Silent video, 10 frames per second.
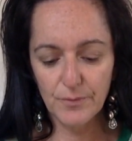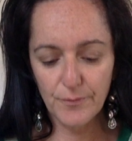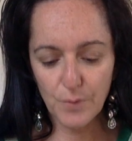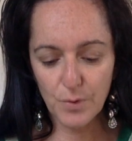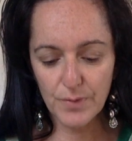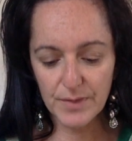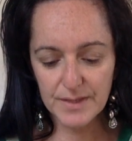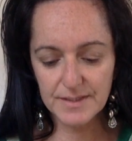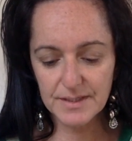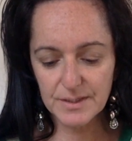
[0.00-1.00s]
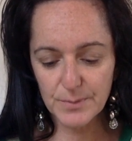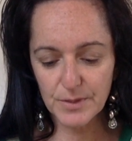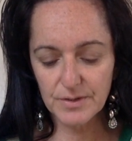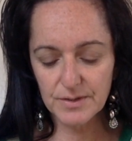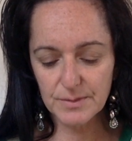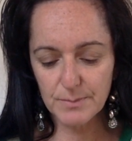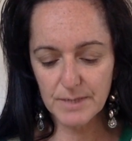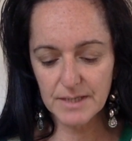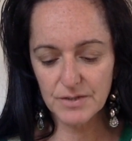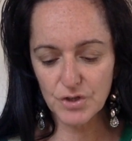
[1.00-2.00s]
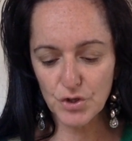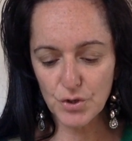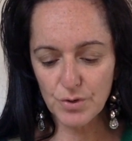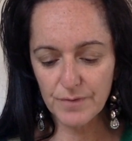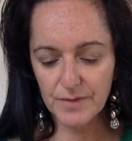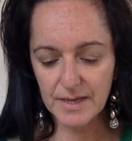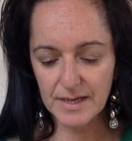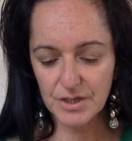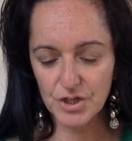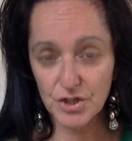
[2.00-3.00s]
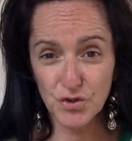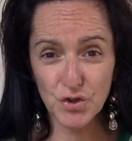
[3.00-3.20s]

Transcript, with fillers: For this experience means unification.